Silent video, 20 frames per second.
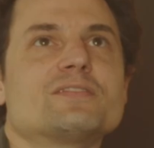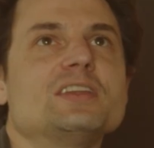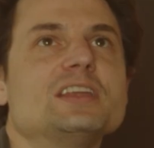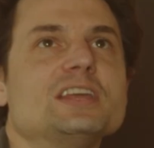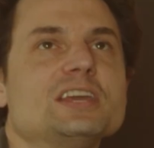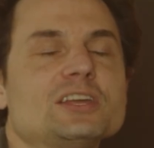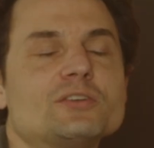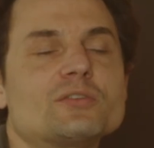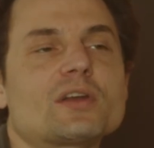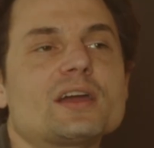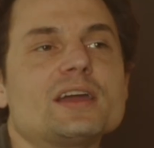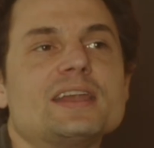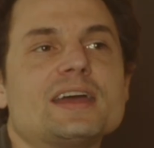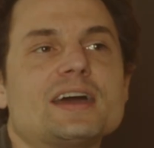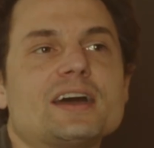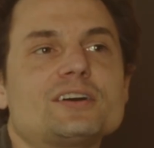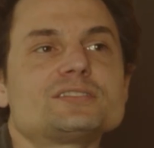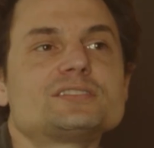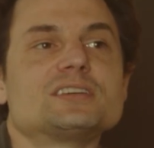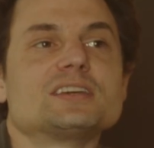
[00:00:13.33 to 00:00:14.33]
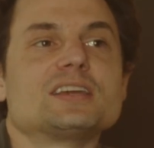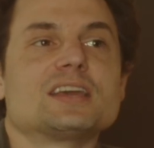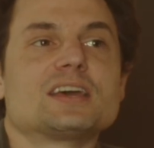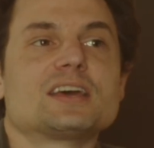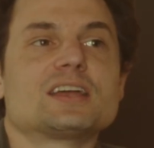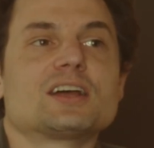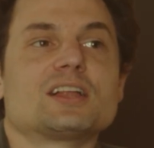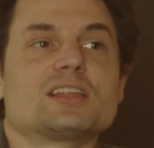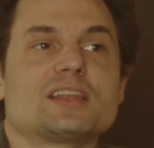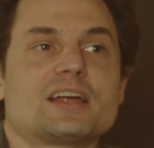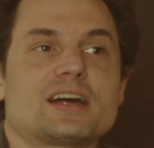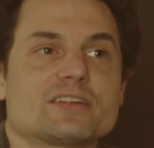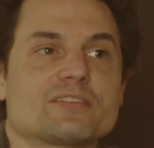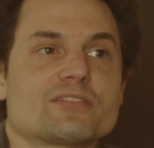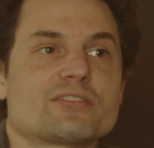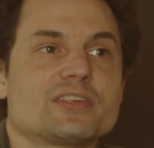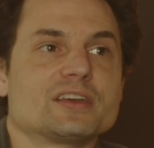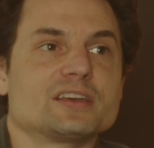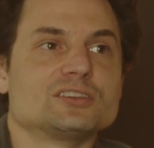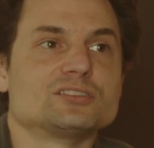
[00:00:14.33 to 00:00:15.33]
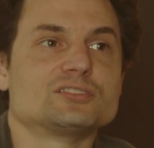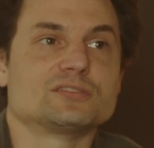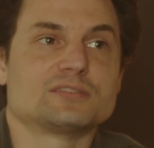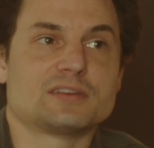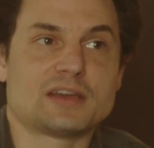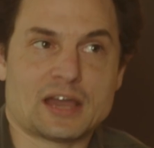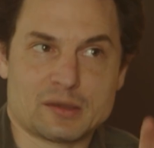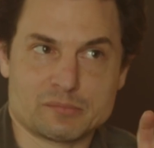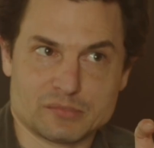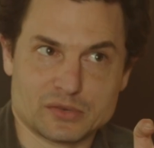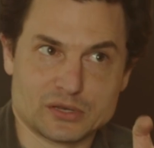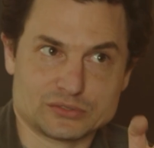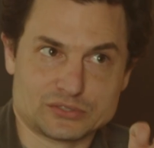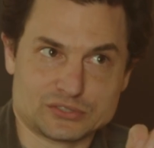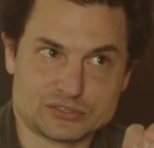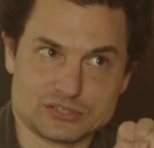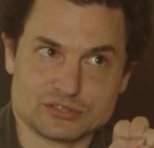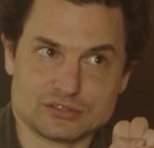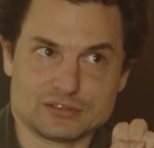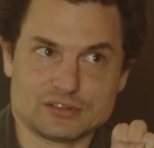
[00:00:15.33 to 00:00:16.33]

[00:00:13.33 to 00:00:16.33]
need right now to get a lot of things Atmosed.